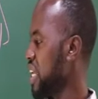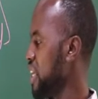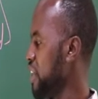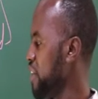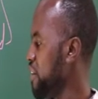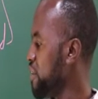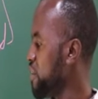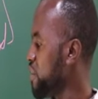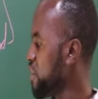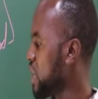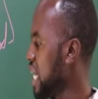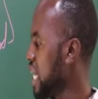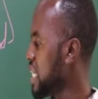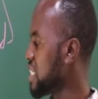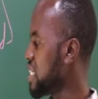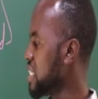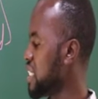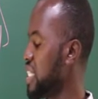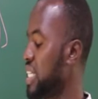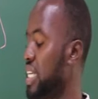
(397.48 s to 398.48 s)
If you
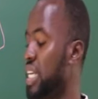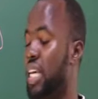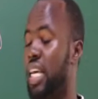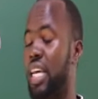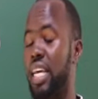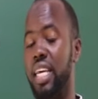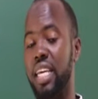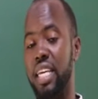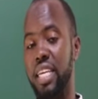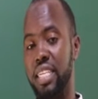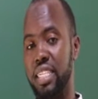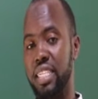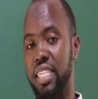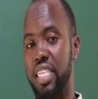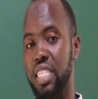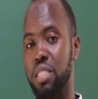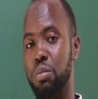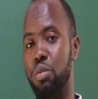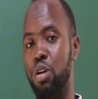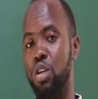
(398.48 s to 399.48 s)
can see in
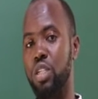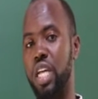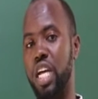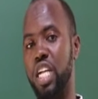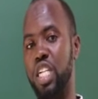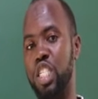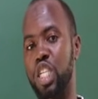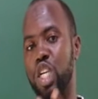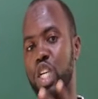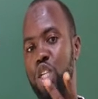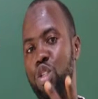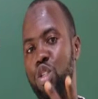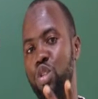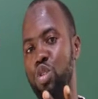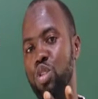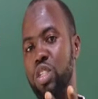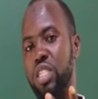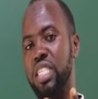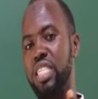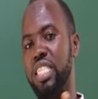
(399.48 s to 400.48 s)
these models,
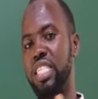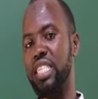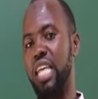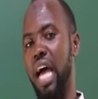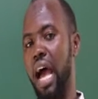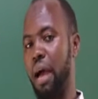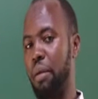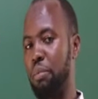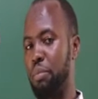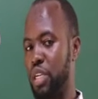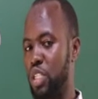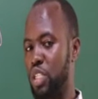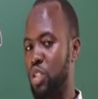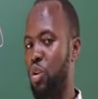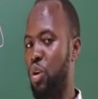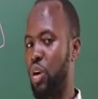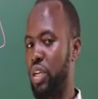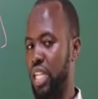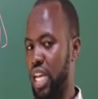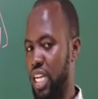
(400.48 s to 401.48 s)
two things are
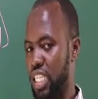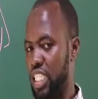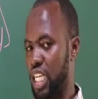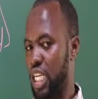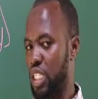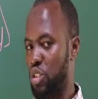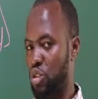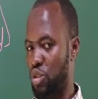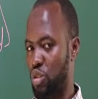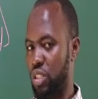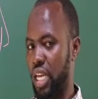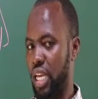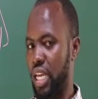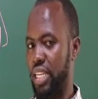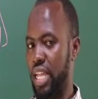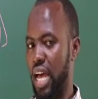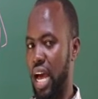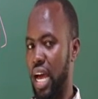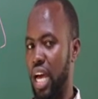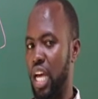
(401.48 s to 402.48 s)
being connected
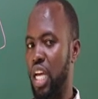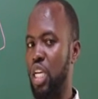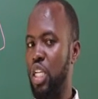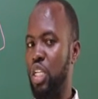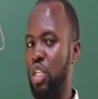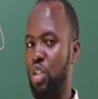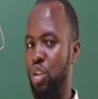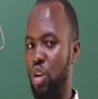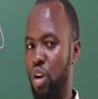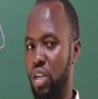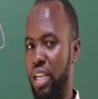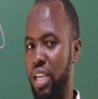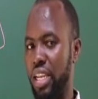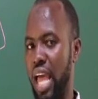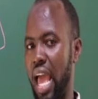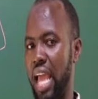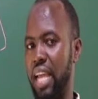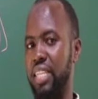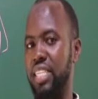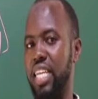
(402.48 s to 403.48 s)
together, not
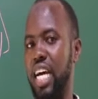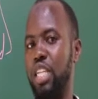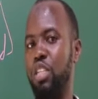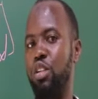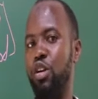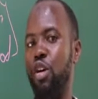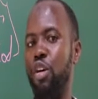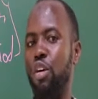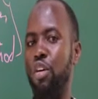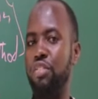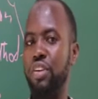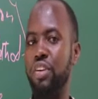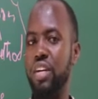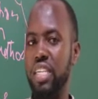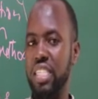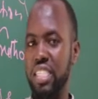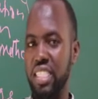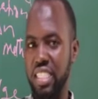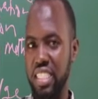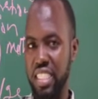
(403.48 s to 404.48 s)
like that of
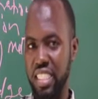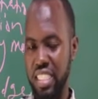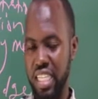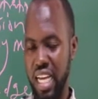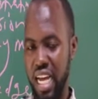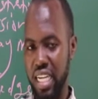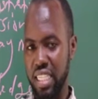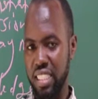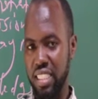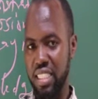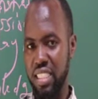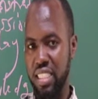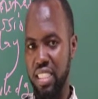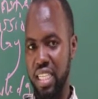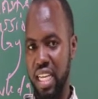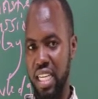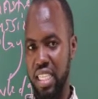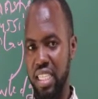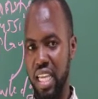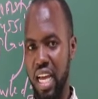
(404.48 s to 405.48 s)

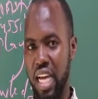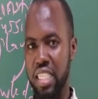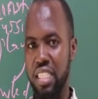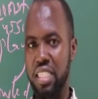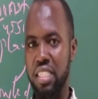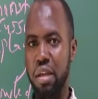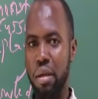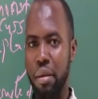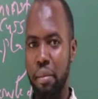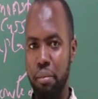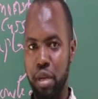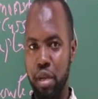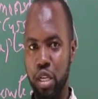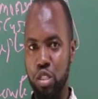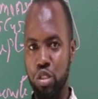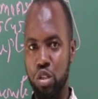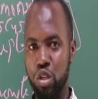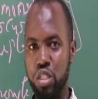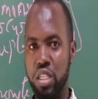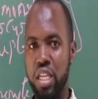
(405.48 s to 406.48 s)
teacher-centered
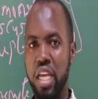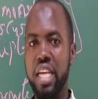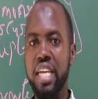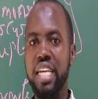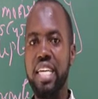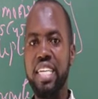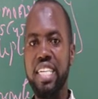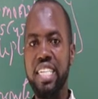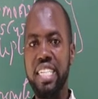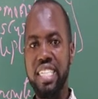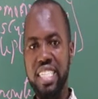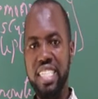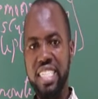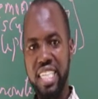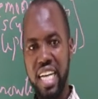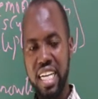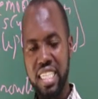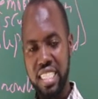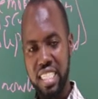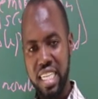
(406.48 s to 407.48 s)
method. In
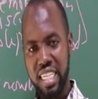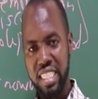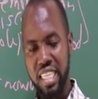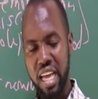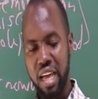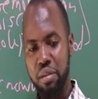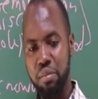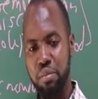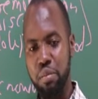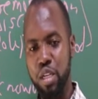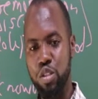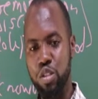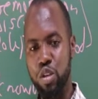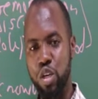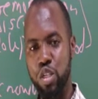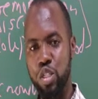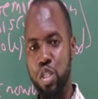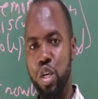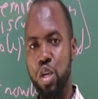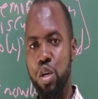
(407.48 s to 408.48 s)
teacher-centered
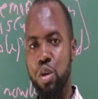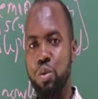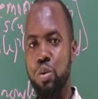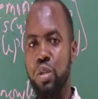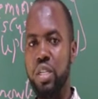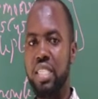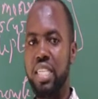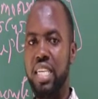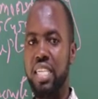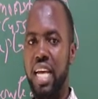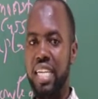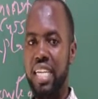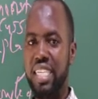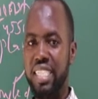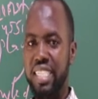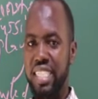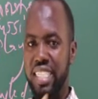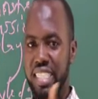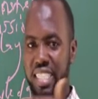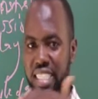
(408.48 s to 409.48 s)
method, we say
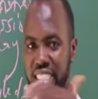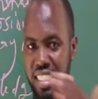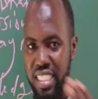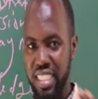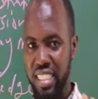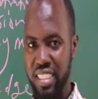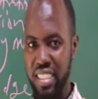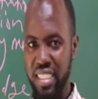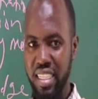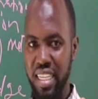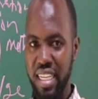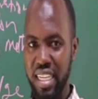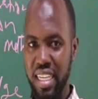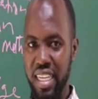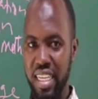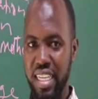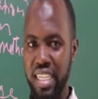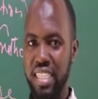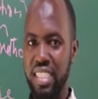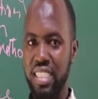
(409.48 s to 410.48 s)
that teaching
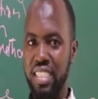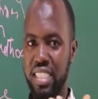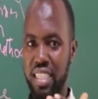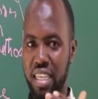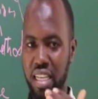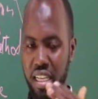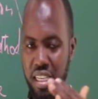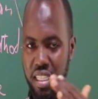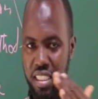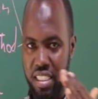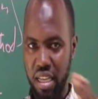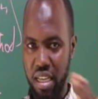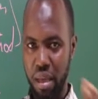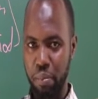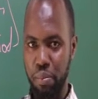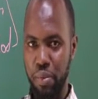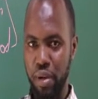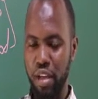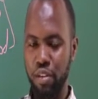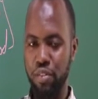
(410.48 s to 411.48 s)
is
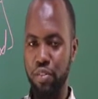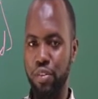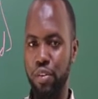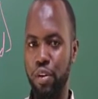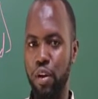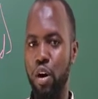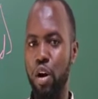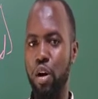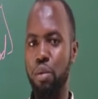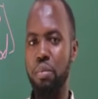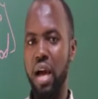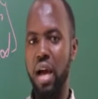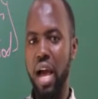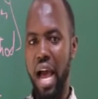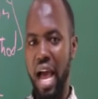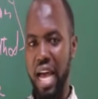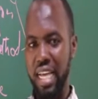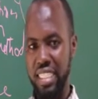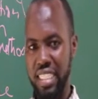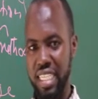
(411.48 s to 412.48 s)
separate from
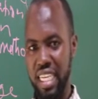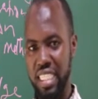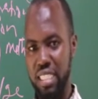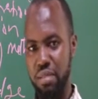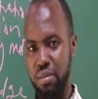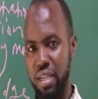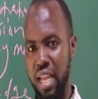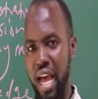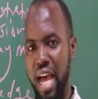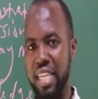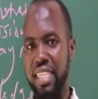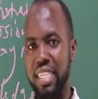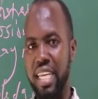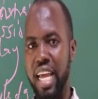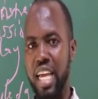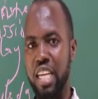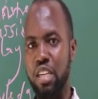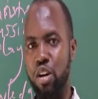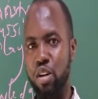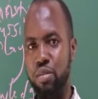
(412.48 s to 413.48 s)
assessment. At the
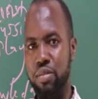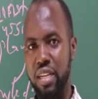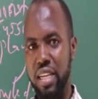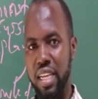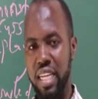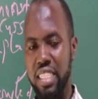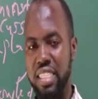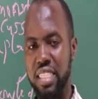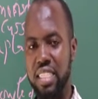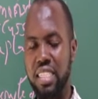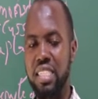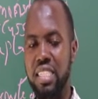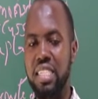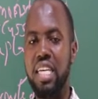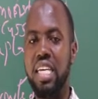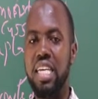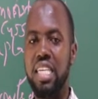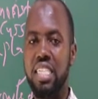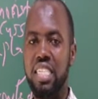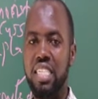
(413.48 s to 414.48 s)
end of the
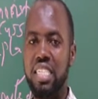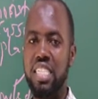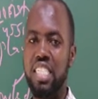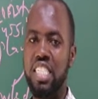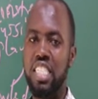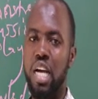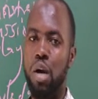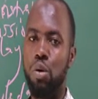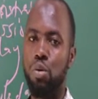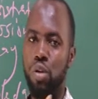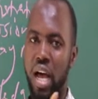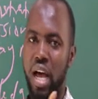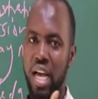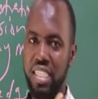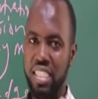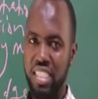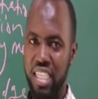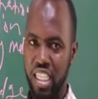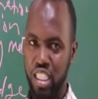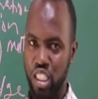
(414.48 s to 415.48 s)
lesson, the teacher will
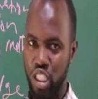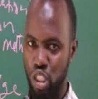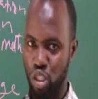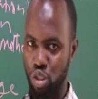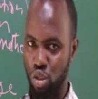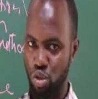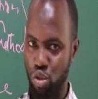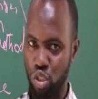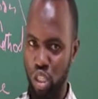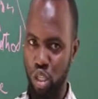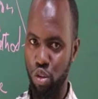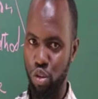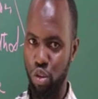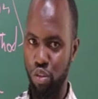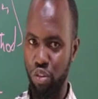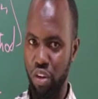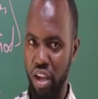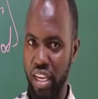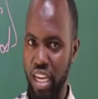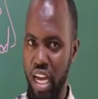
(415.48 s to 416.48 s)
assess the student to
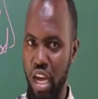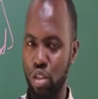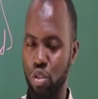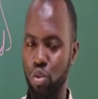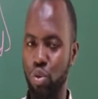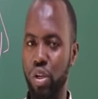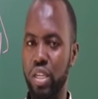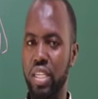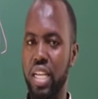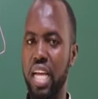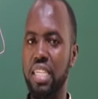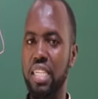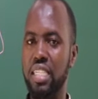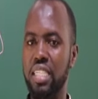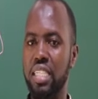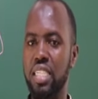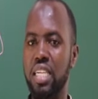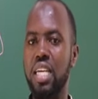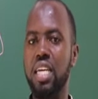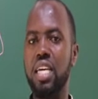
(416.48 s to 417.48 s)
find out whether
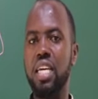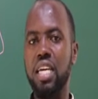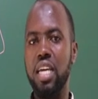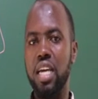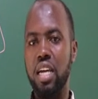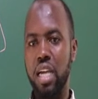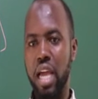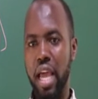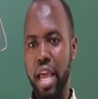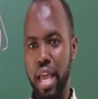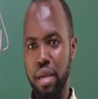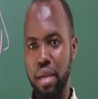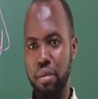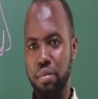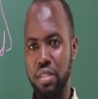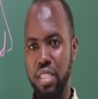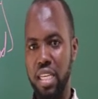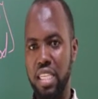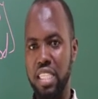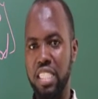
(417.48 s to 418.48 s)
the
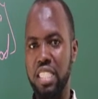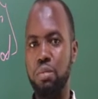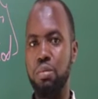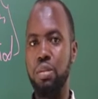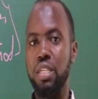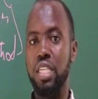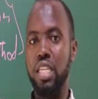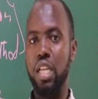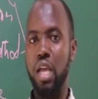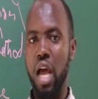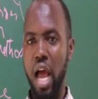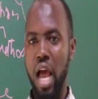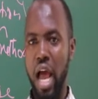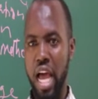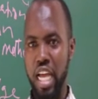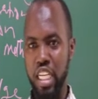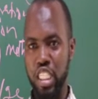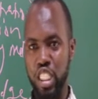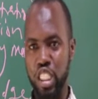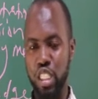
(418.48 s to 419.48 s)
aims is being
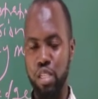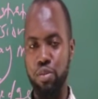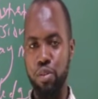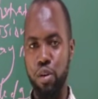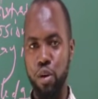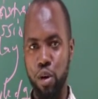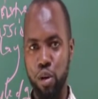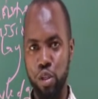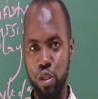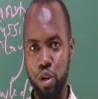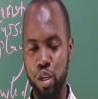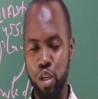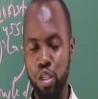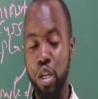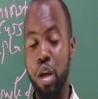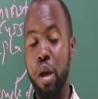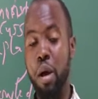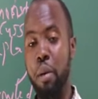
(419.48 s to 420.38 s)
achieved or not.